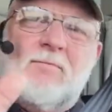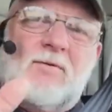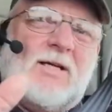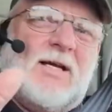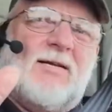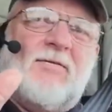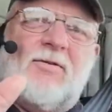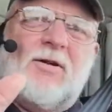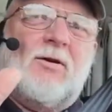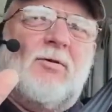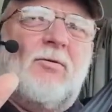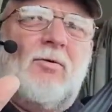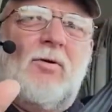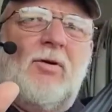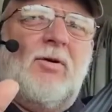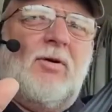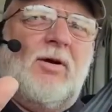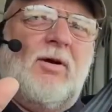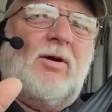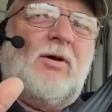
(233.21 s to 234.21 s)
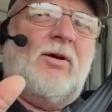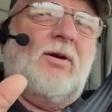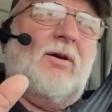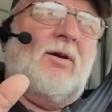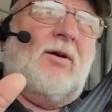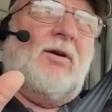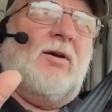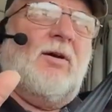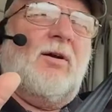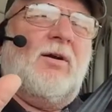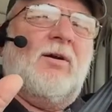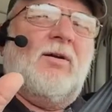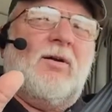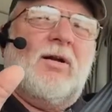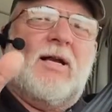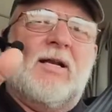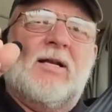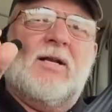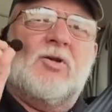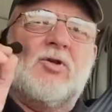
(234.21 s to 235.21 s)
kind of
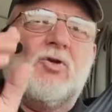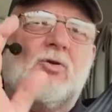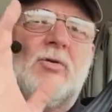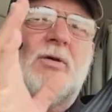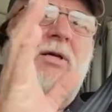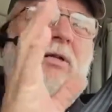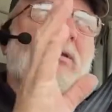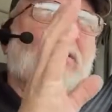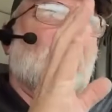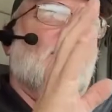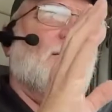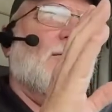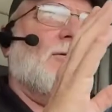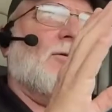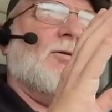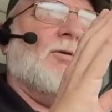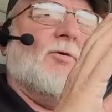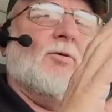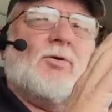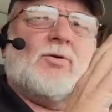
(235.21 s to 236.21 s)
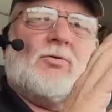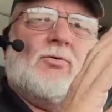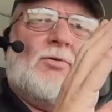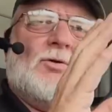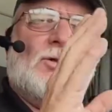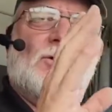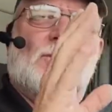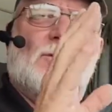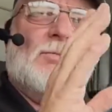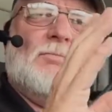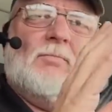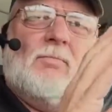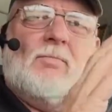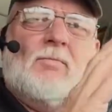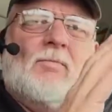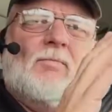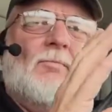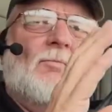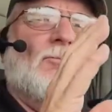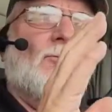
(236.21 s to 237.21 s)
and as you get closer to the
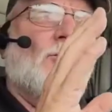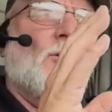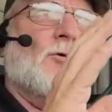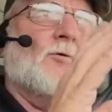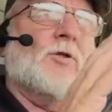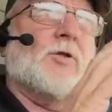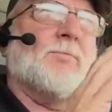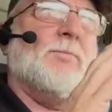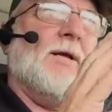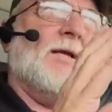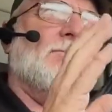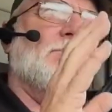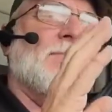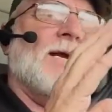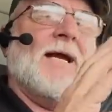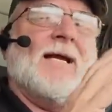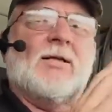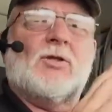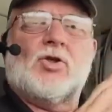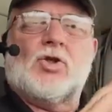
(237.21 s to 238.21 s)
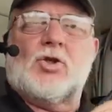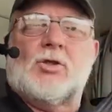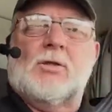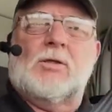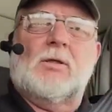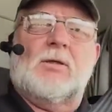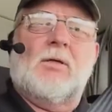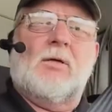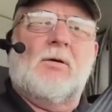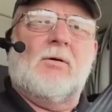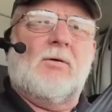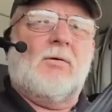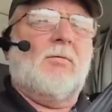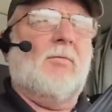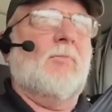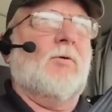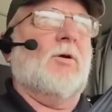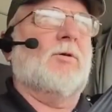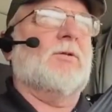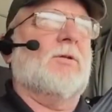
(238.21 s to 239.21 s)
road speed match to the gear
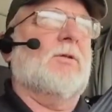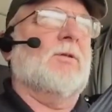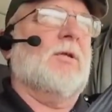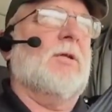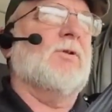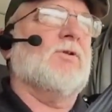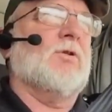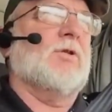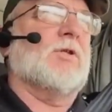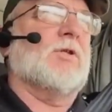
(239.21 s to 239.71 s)
or to the engine